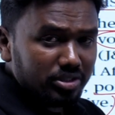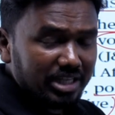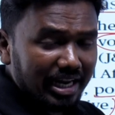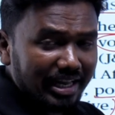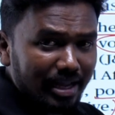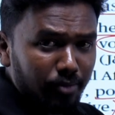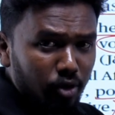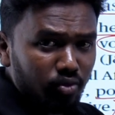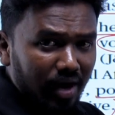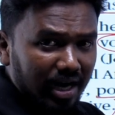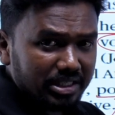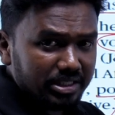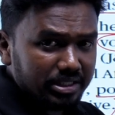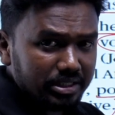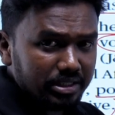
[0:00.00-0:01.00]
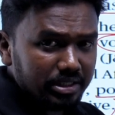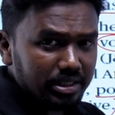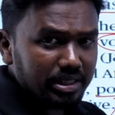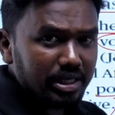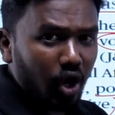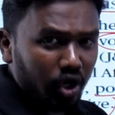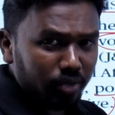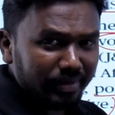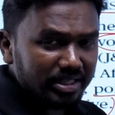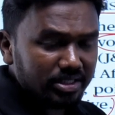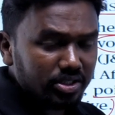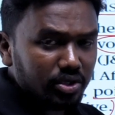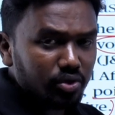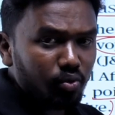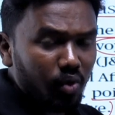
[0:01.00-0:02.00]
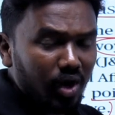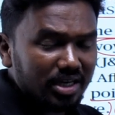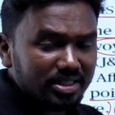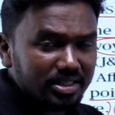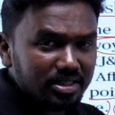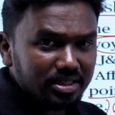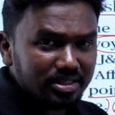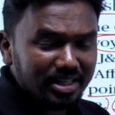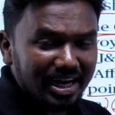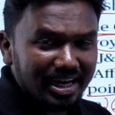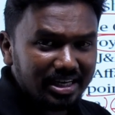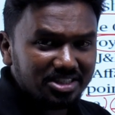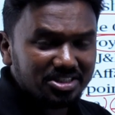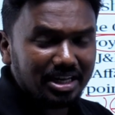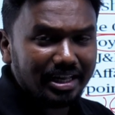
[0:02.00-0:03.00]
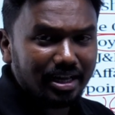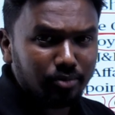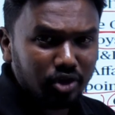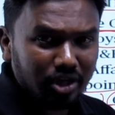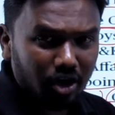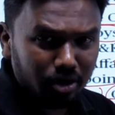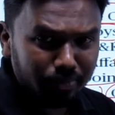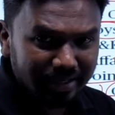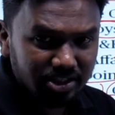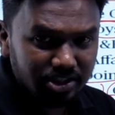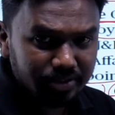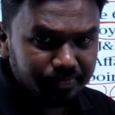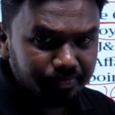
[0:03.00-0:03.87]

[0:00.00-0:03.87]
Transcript: telling about what government what the writer is telling about the government